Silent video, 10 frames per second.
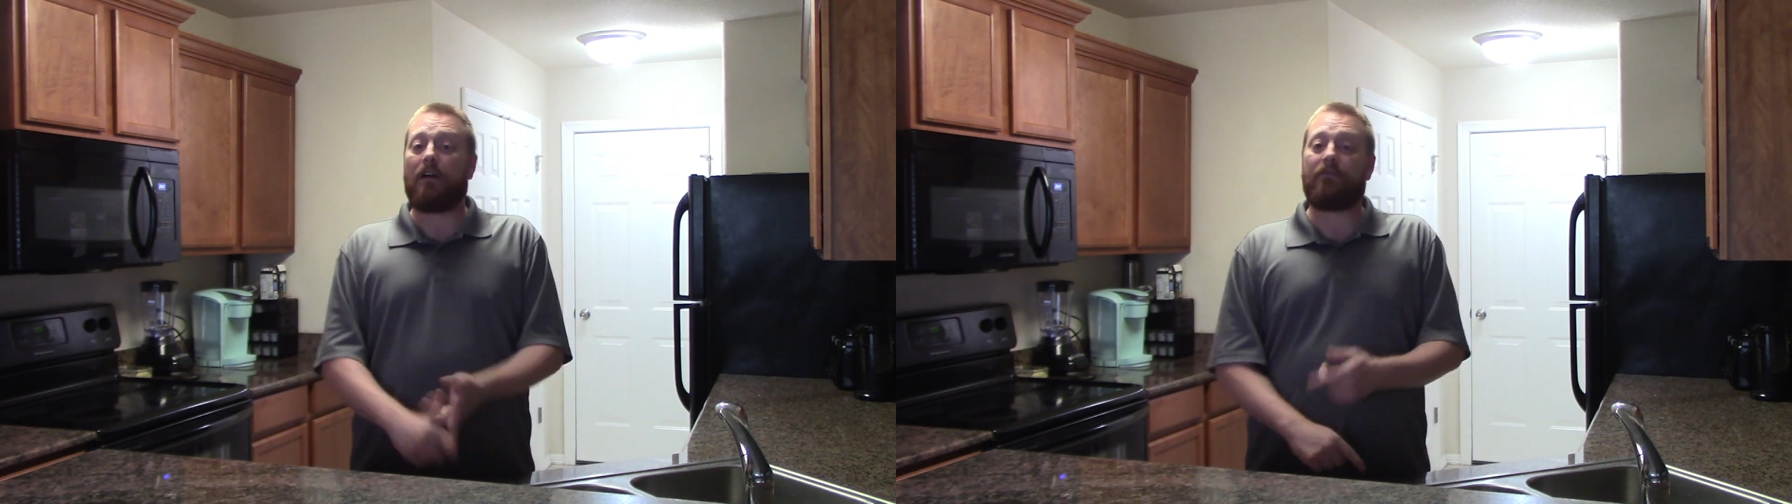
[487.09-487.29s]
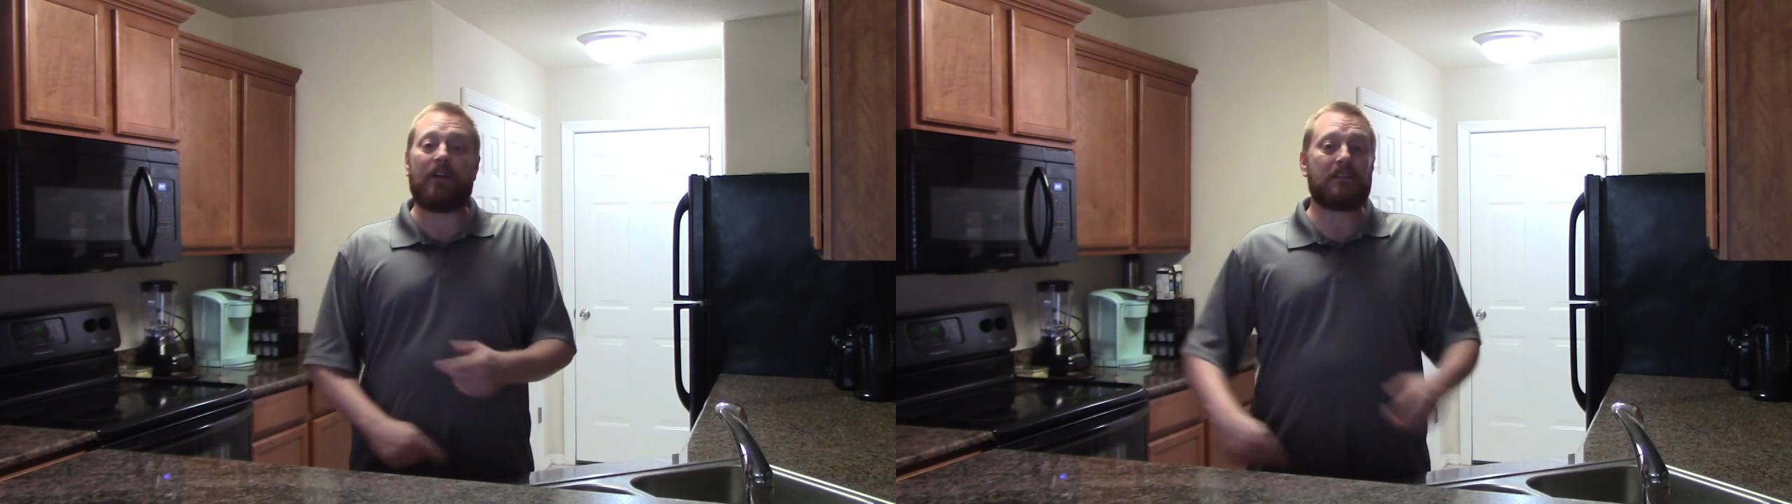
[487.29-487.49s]

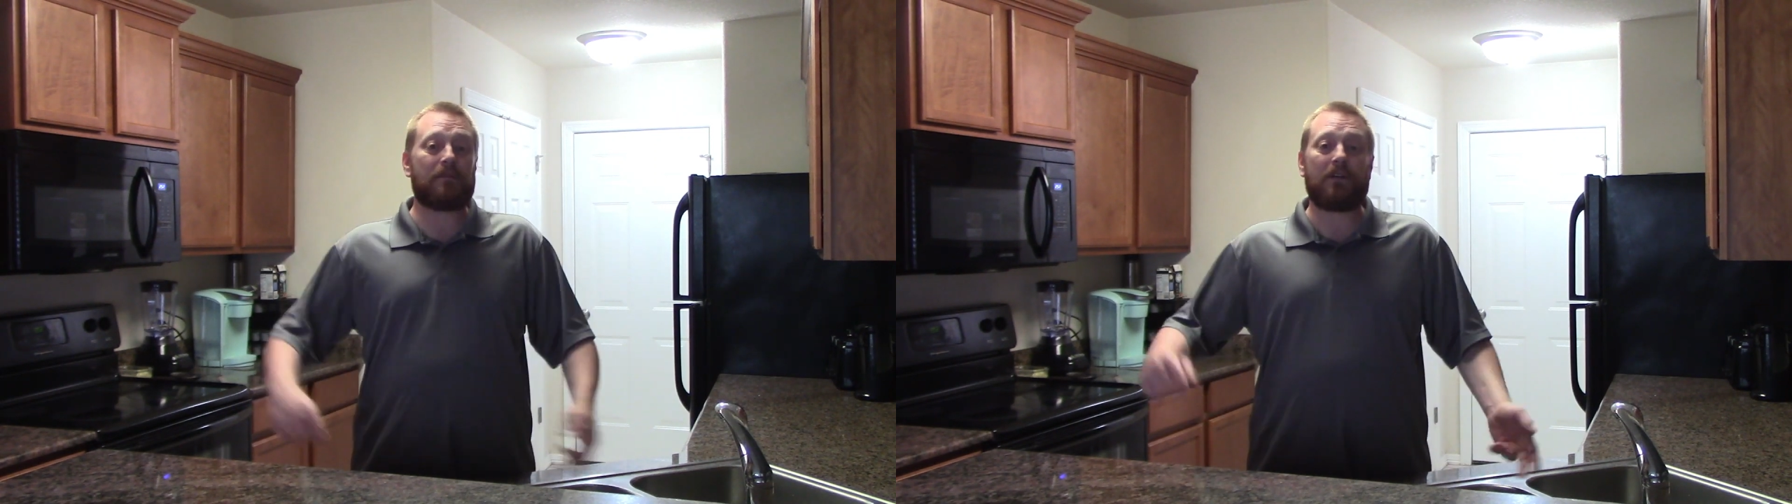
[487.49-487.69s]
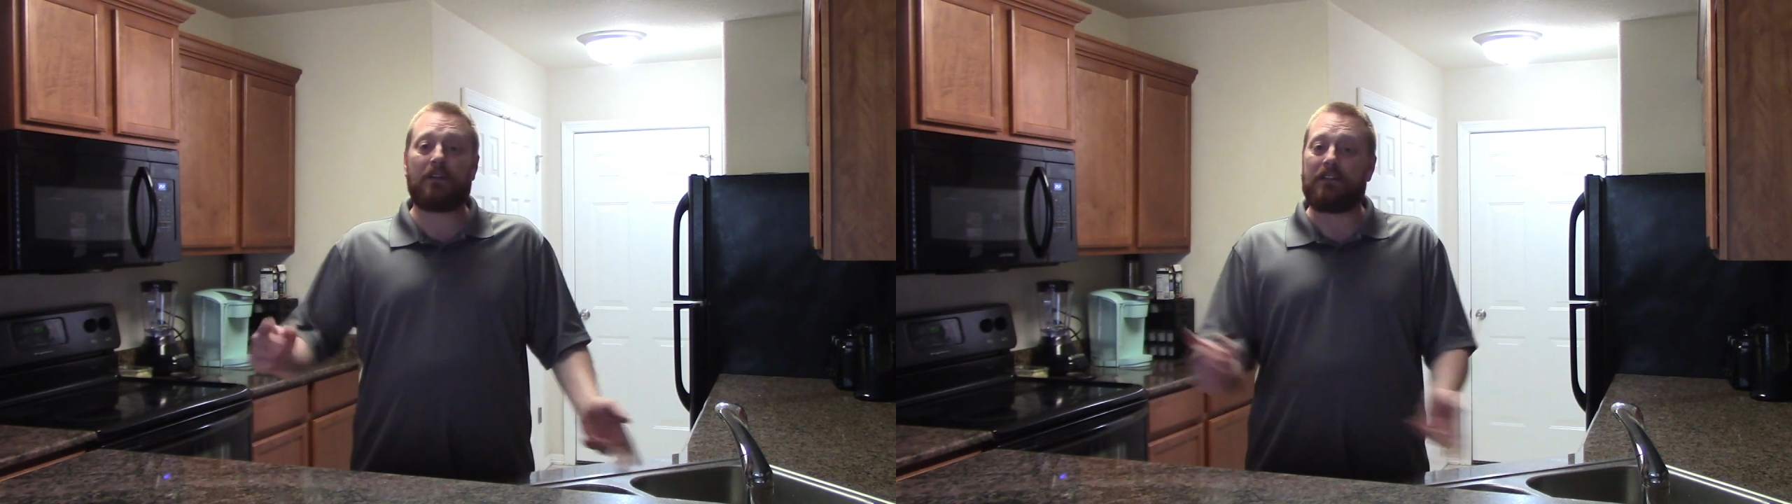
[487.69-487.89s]
on
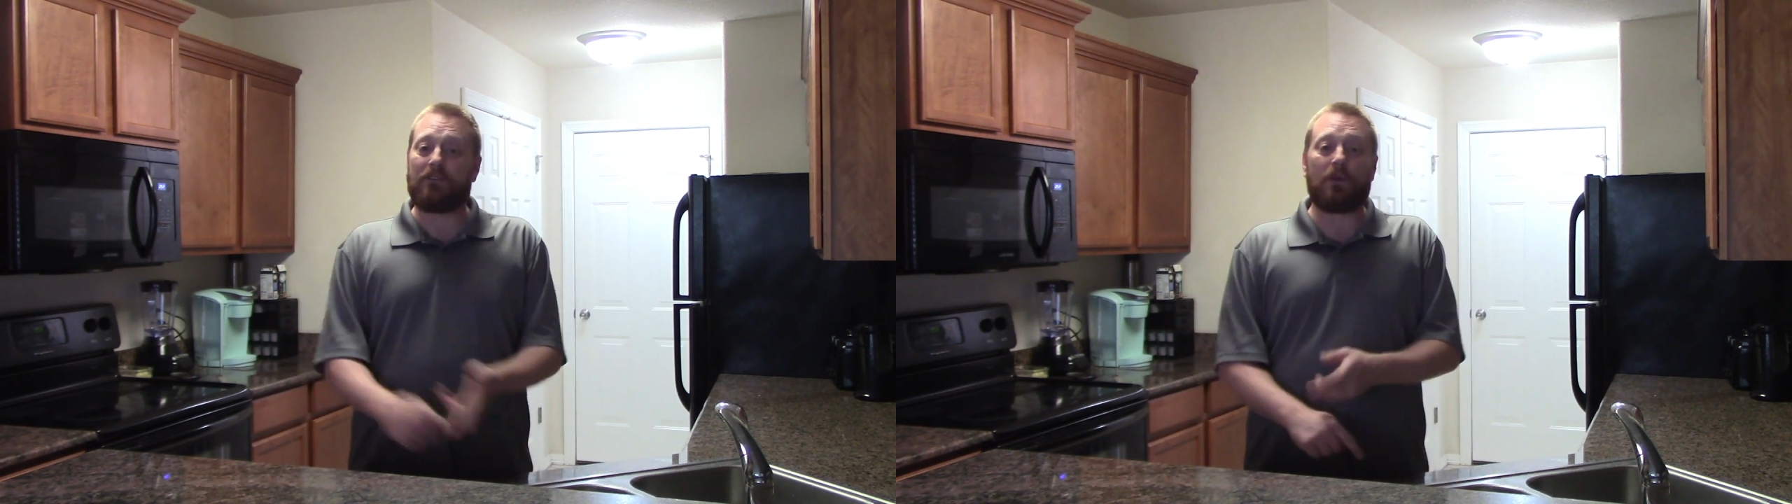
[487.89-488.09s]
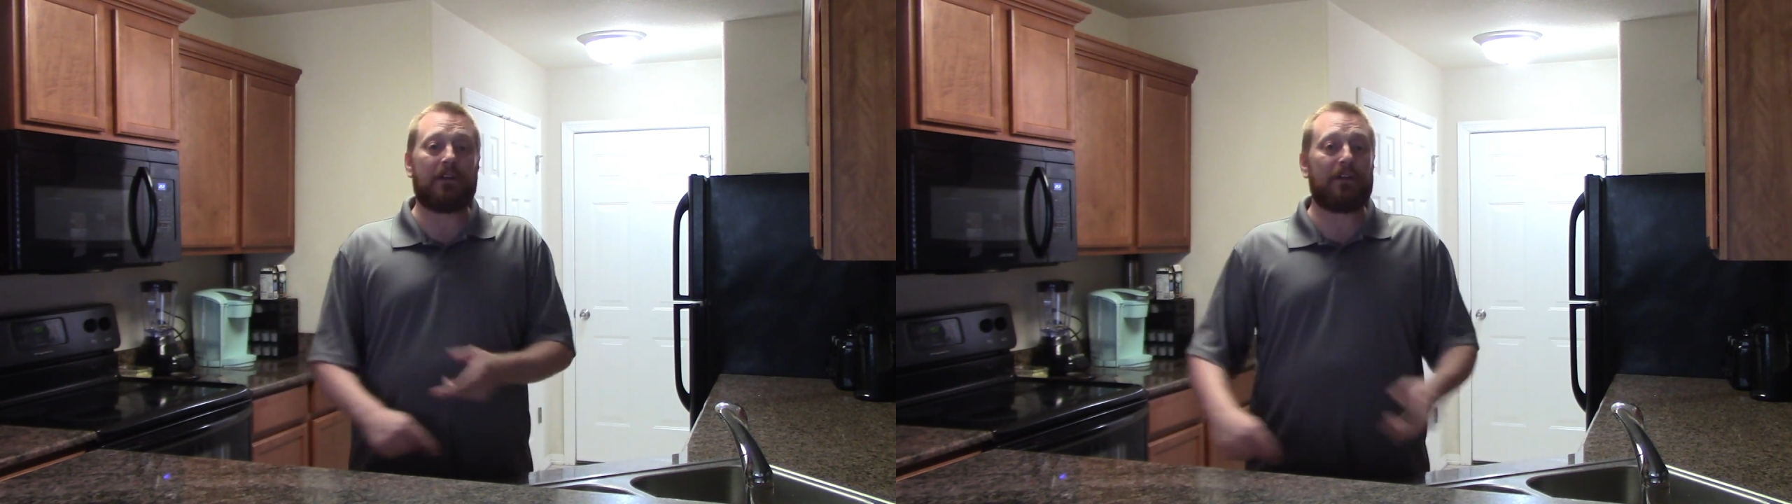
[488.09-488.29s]
Facebook and
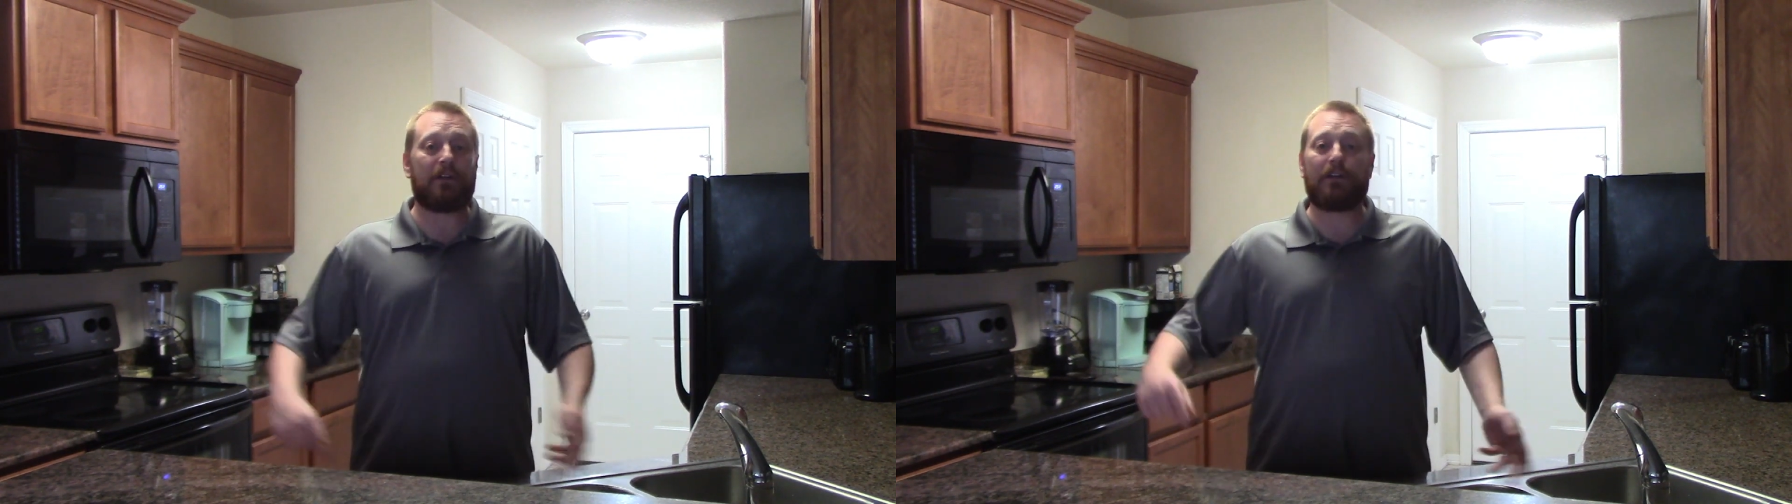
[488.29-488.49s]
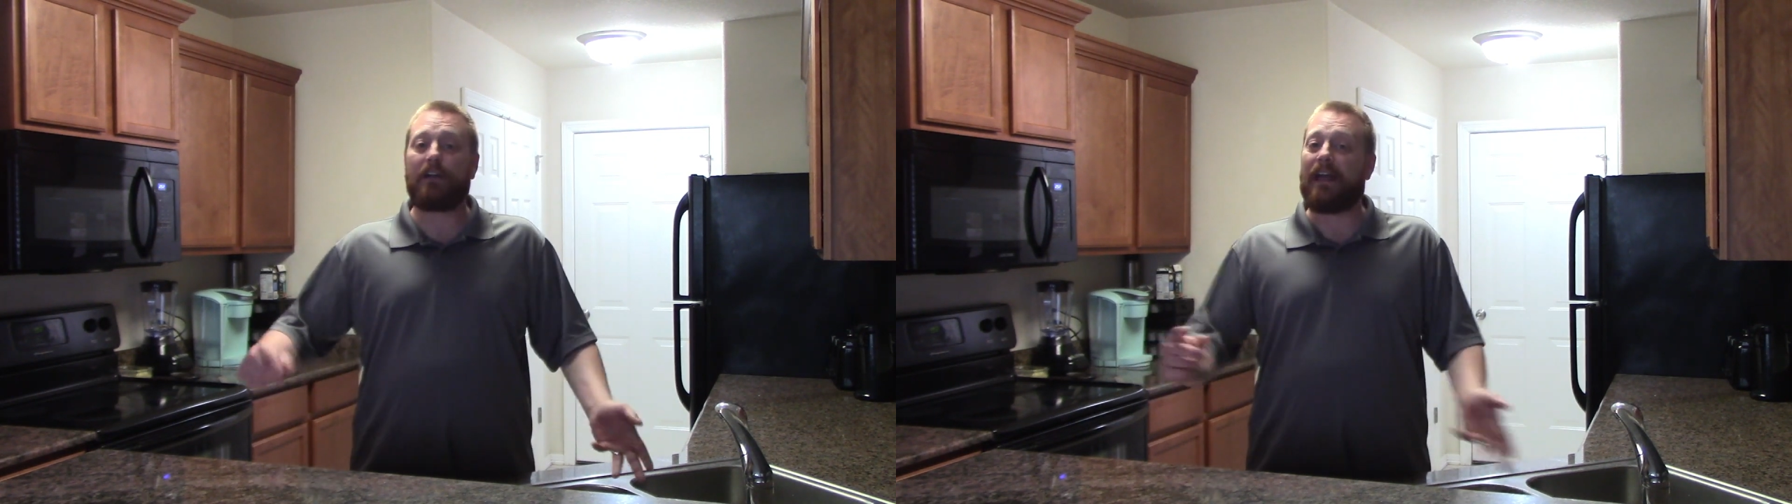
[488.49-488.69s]

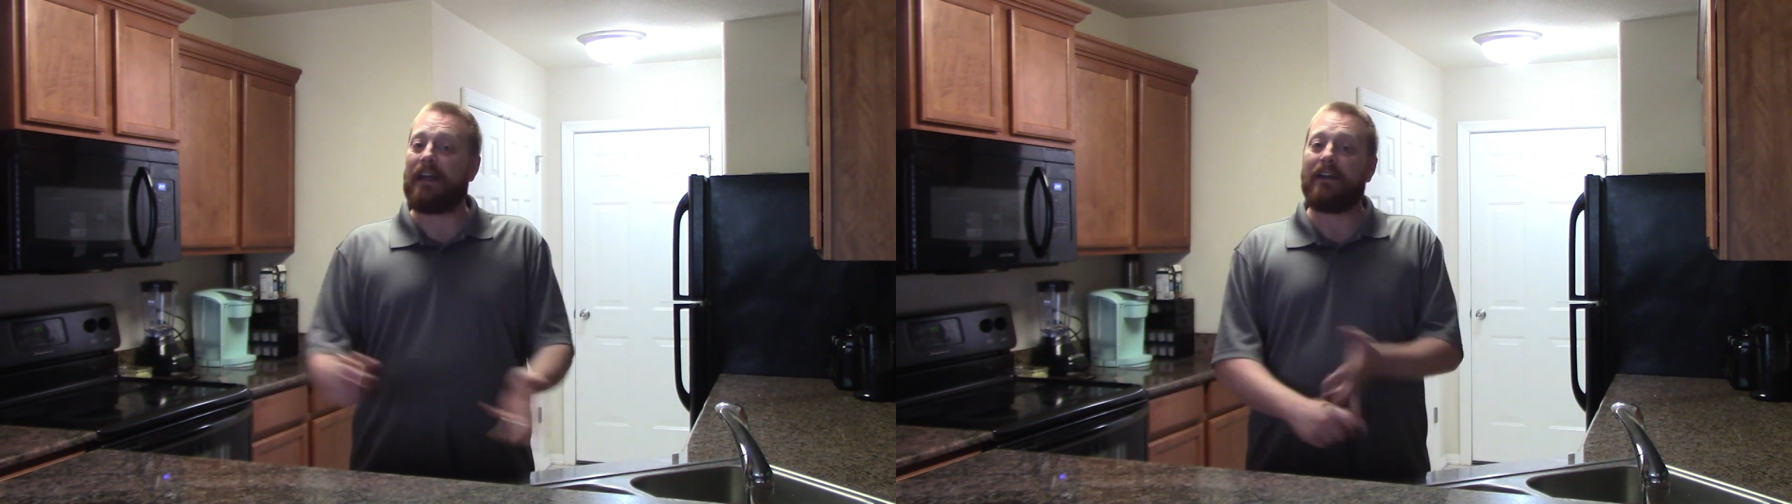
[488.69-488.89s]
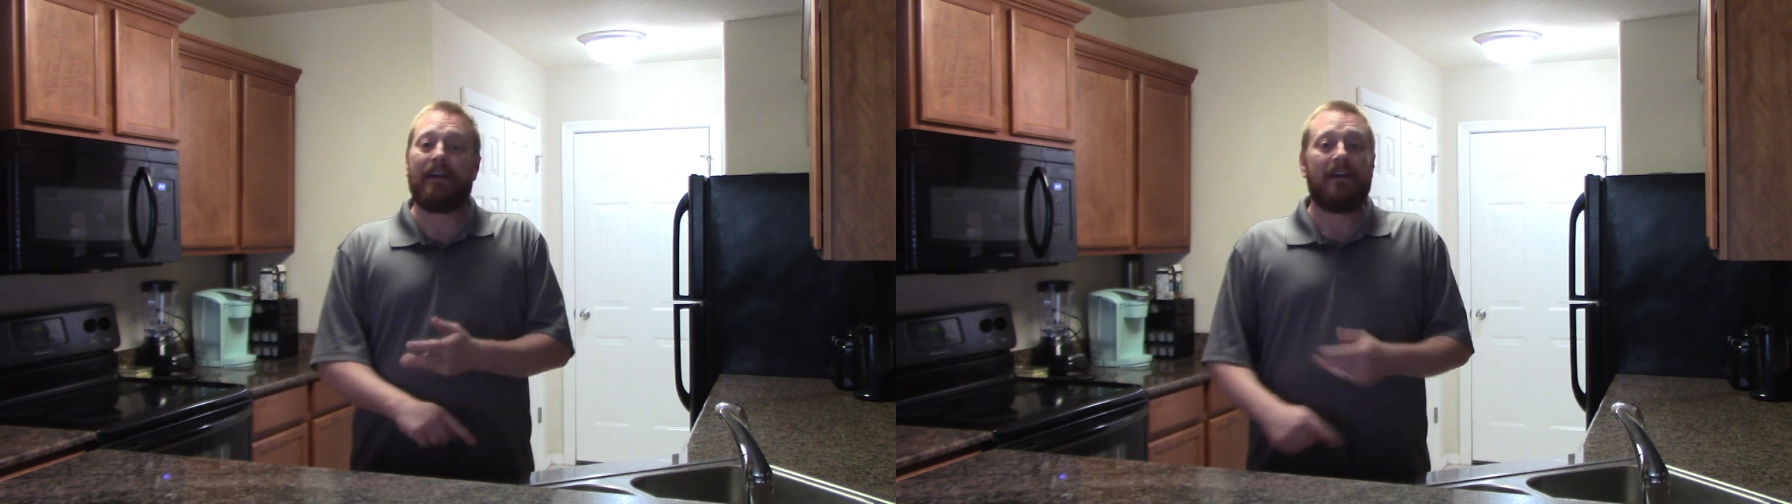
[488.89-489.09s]
Twitter and